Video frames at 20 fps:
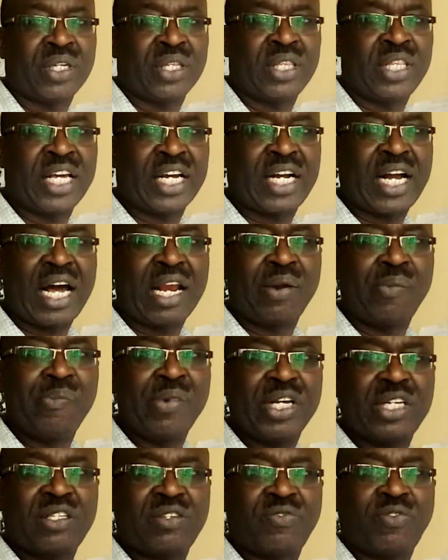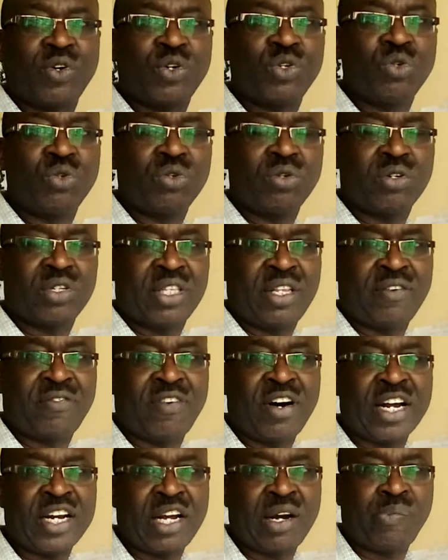They can mix for you the
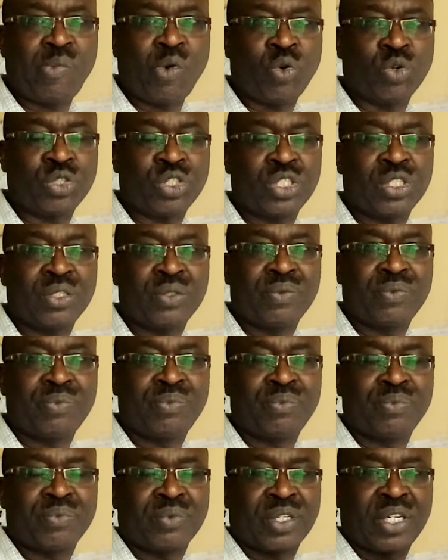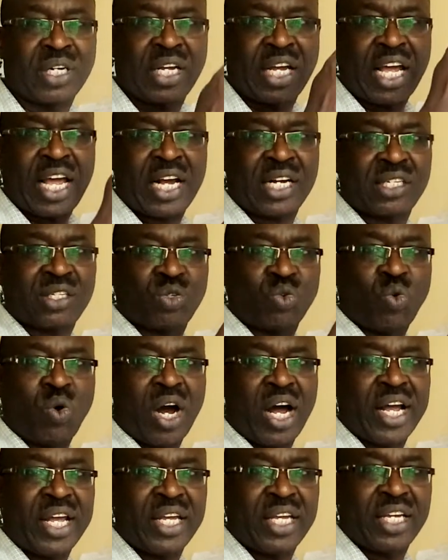variables. X,
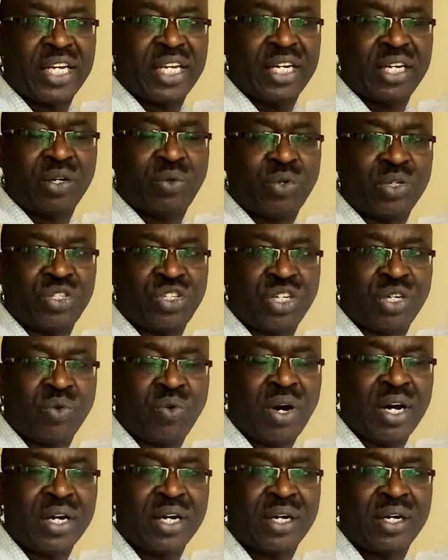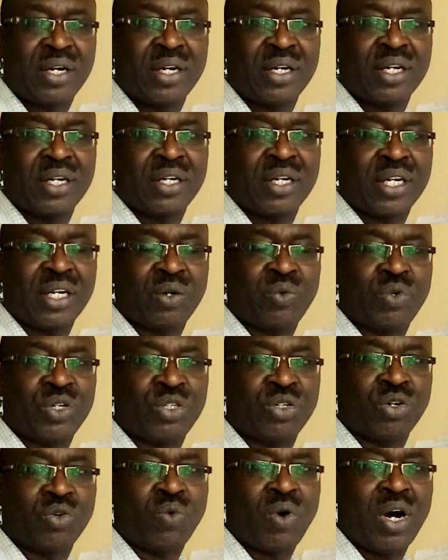y in equation 1,
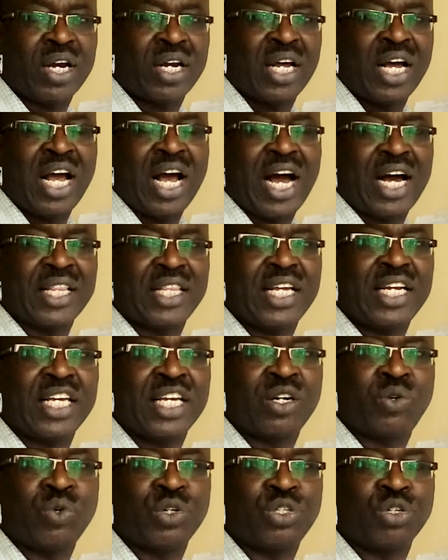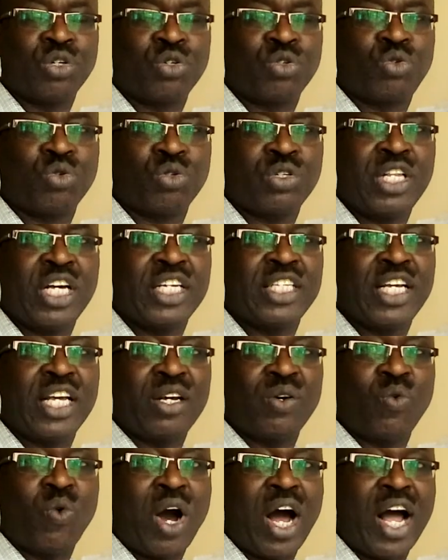and then equation 2 they say
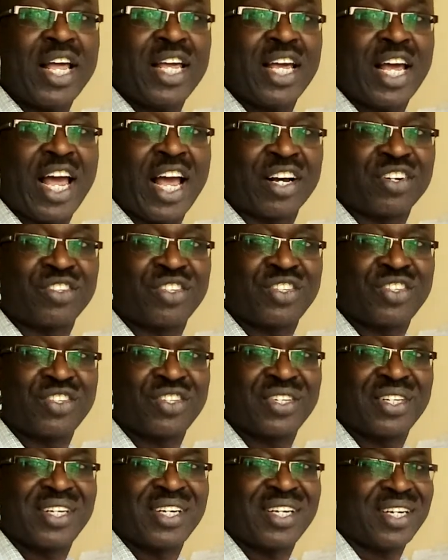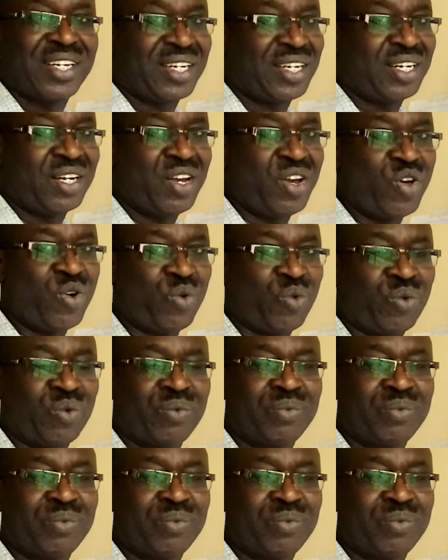y, x. No.